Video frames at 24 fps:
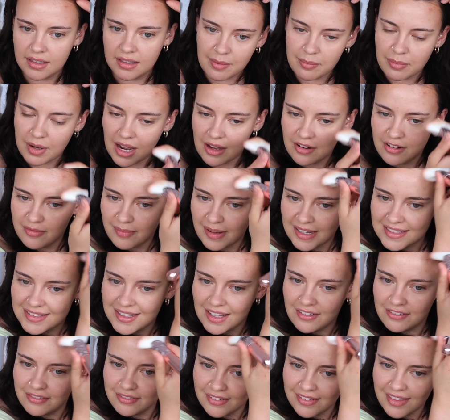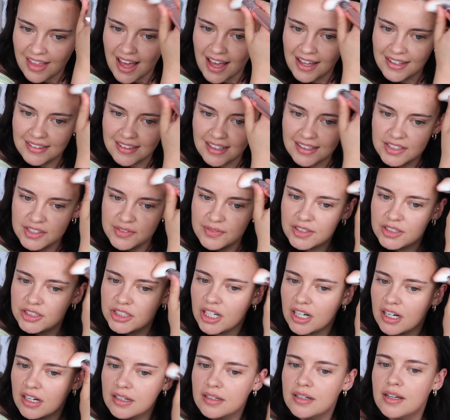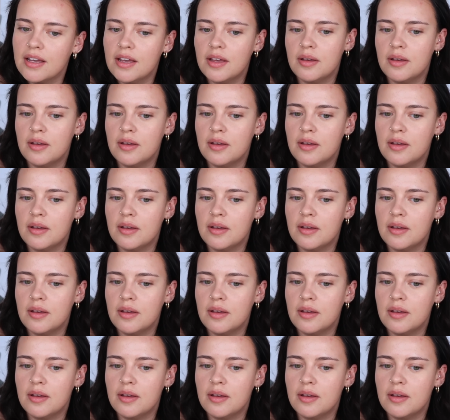I'm proud of myself for that, that's for sure.